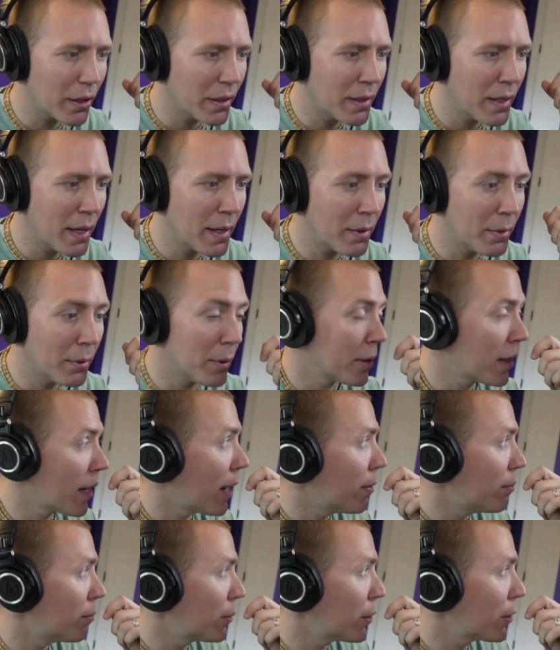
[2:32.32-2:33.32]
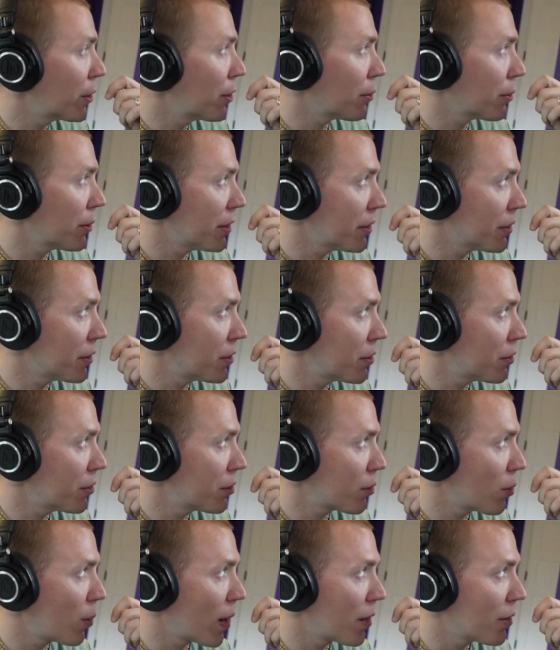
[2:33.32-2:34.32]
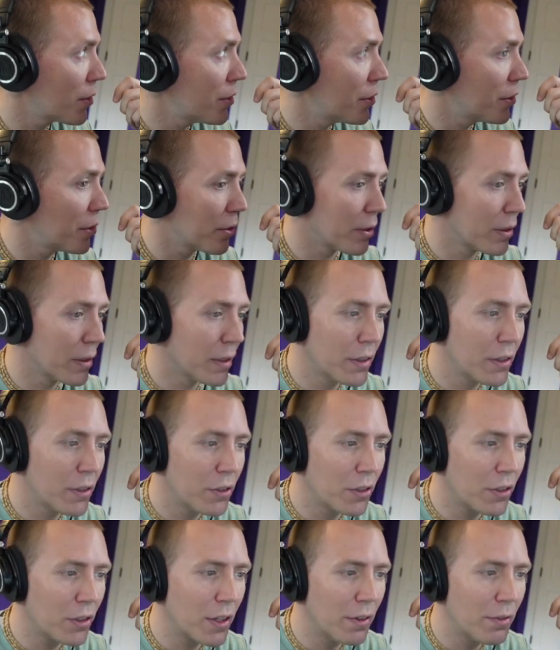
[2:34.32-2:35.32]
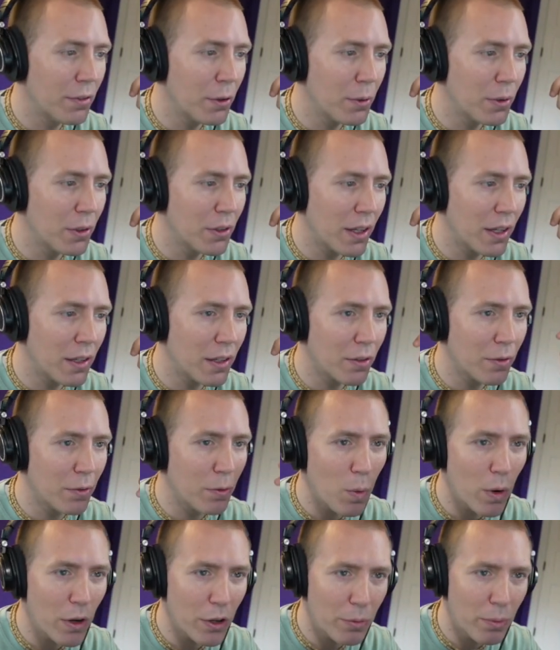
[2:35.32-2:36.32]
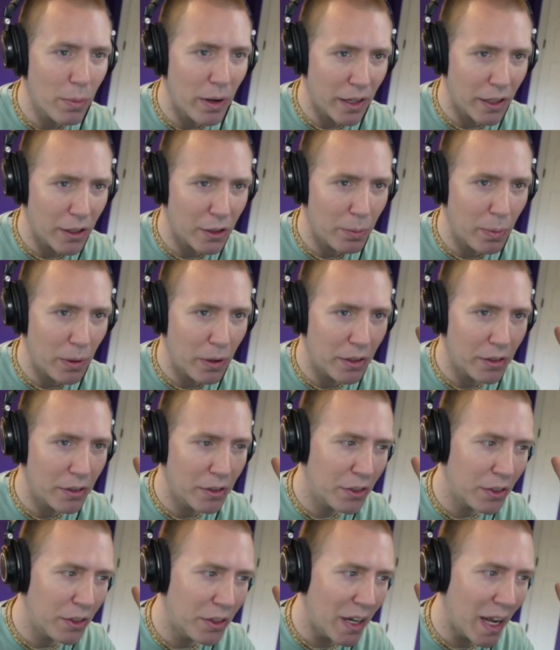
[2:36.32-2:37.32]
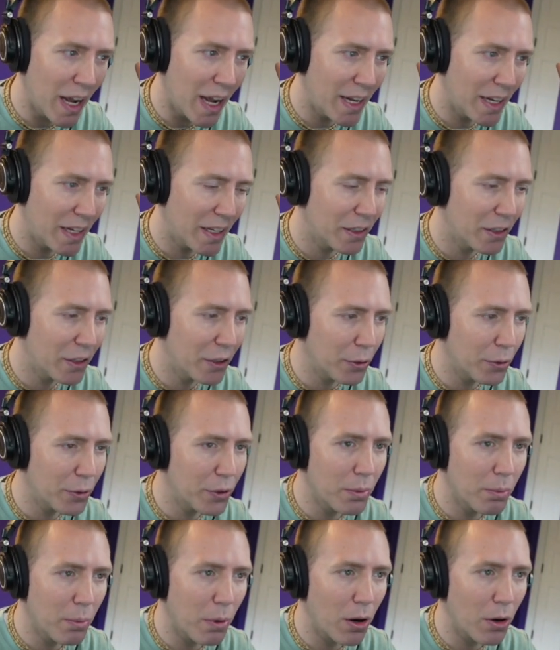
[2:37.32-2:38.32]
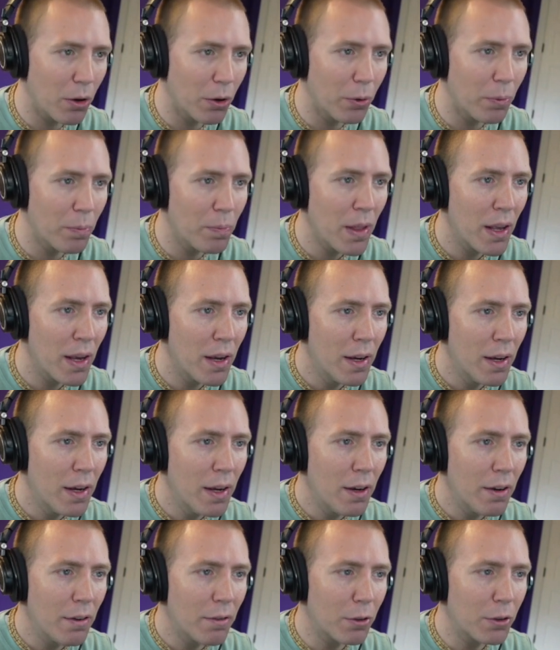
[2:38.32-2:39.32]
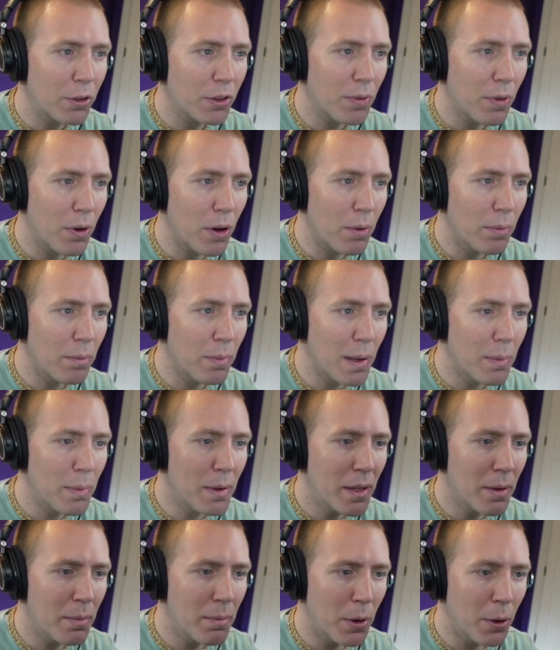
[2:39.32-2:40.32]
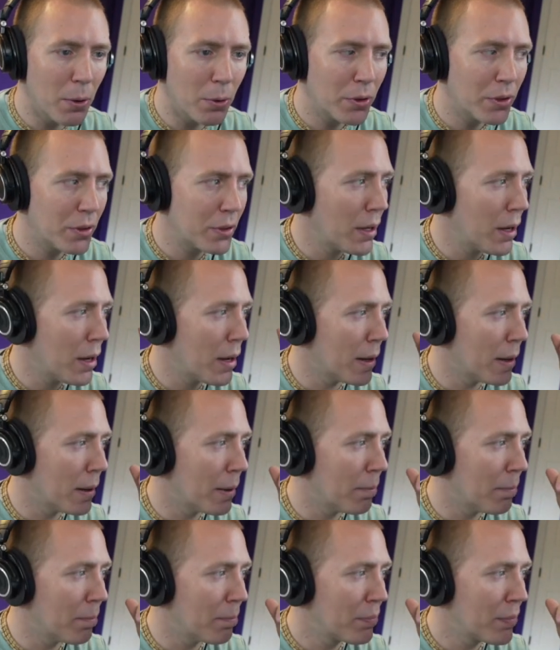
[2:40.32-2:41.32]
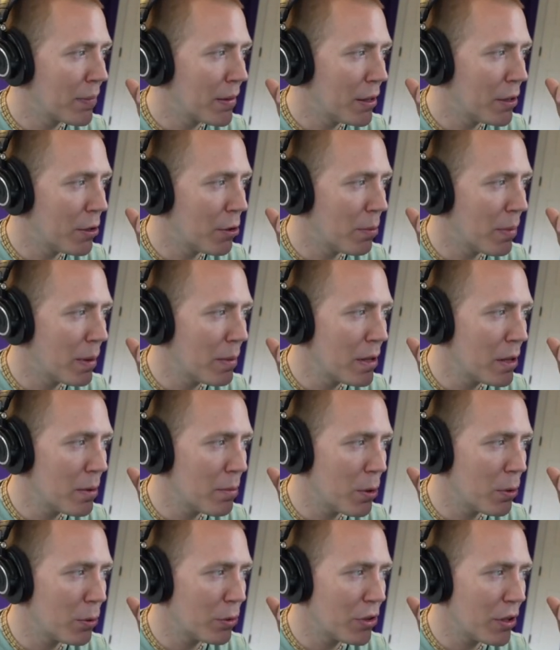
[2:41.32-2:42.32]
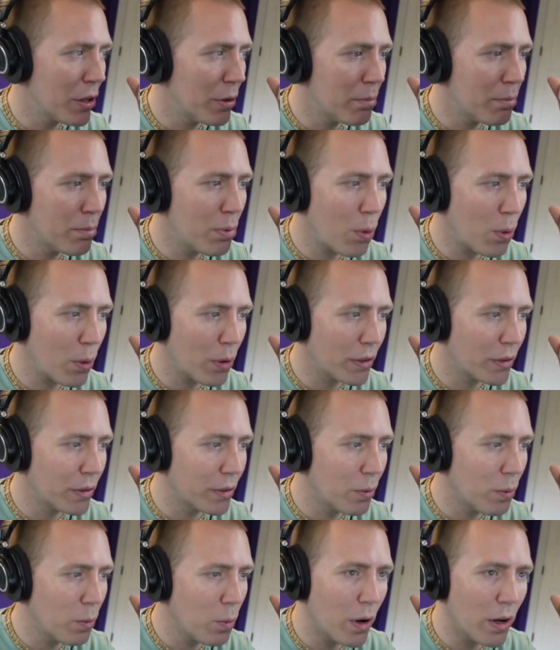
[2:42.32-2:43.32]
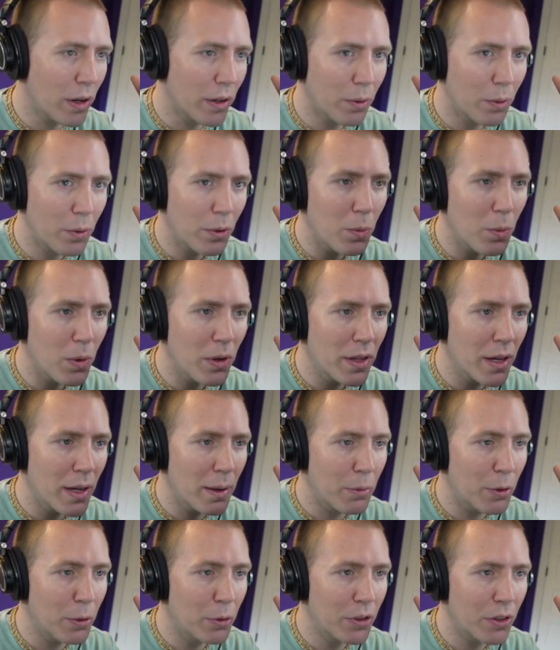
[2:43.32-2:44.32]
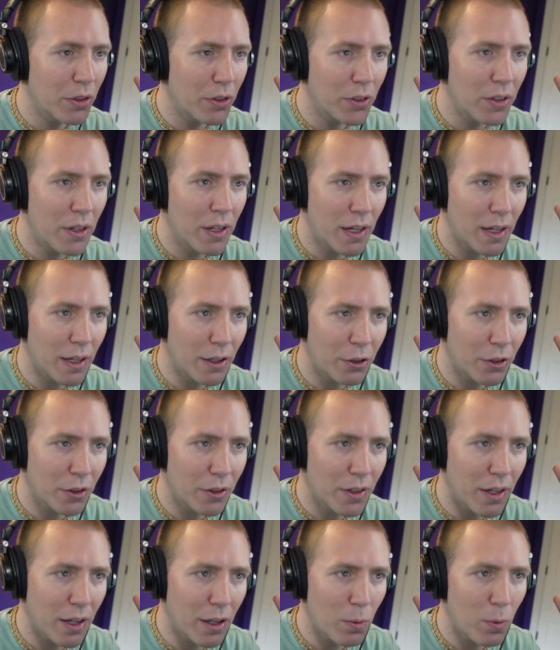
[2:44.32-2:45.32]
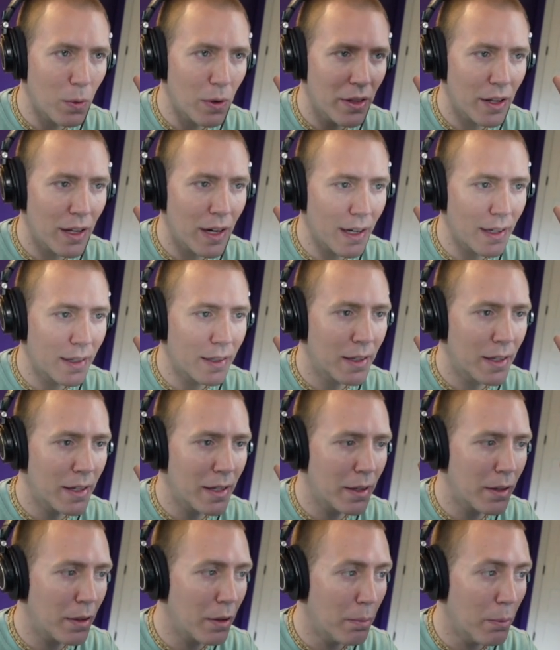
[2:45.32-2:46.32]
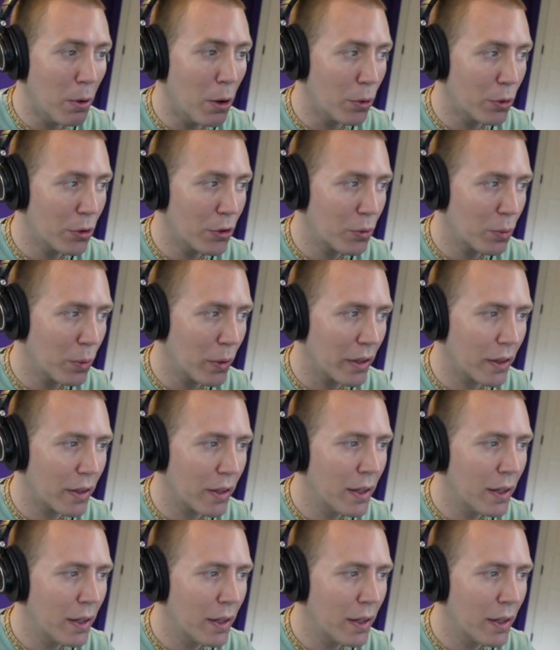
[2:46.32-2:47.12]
to take a look at Mercury's square to Uranus and just give you a sense of what you might experience today into tomorrow. First of all, maybe the most um, you know maybe the most important one or the one that i'm used to seeing i should say the one that i see the most with